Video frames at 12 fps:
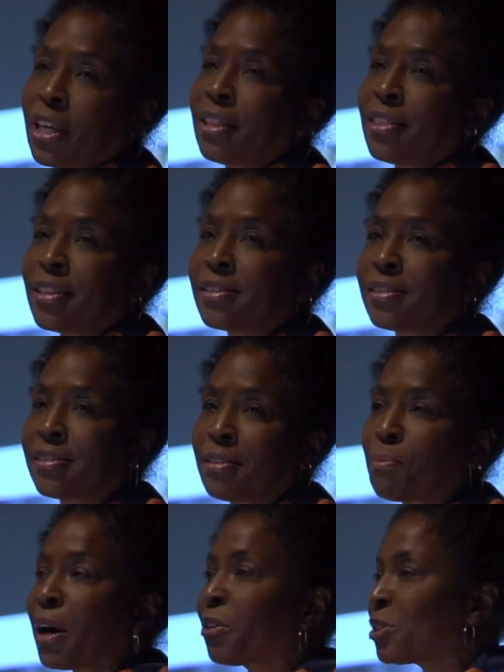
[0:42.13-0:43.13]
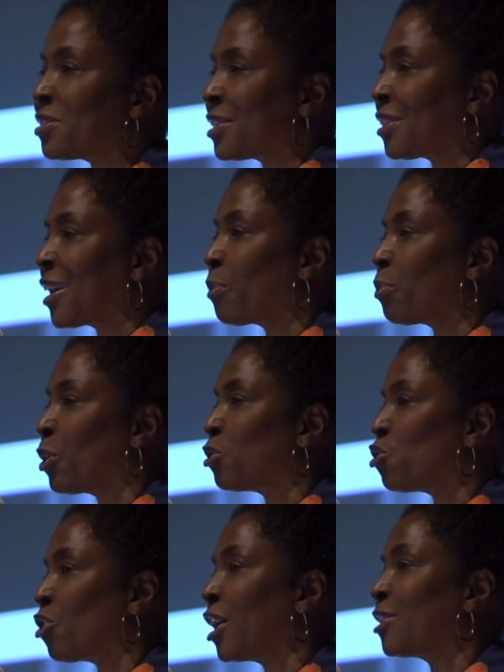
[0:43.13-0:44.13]
in this democracy that we are
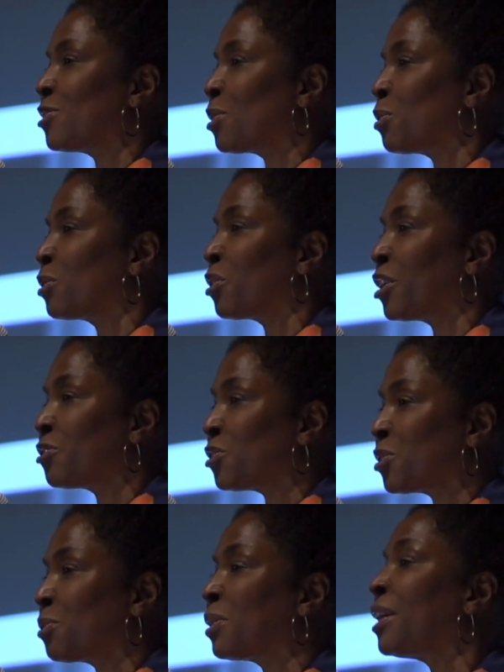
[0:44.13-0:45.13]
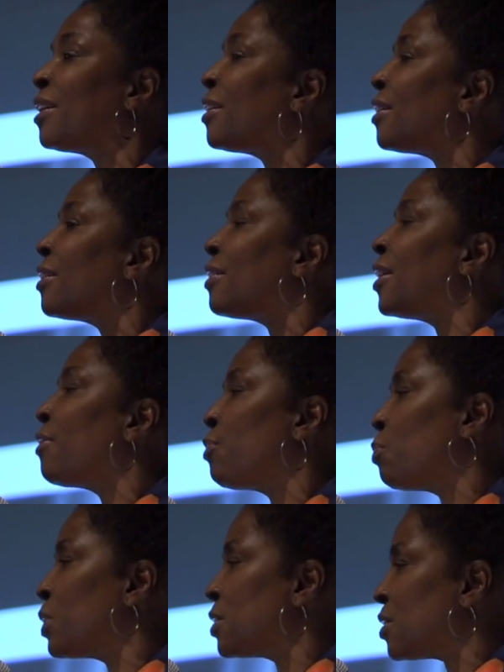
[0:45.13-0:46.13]
trying to hold on to, that
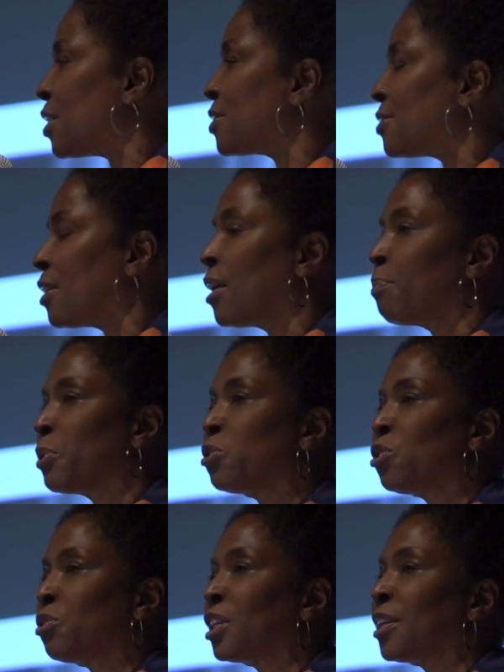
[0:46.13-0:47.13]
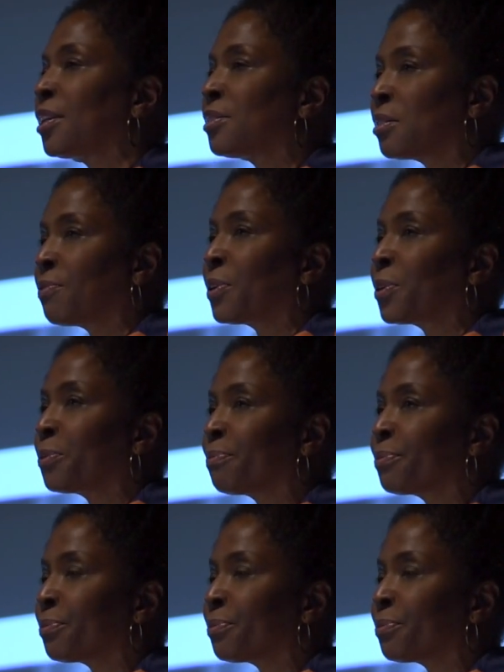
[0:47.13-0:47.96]
everyone takes that opportunity to vote.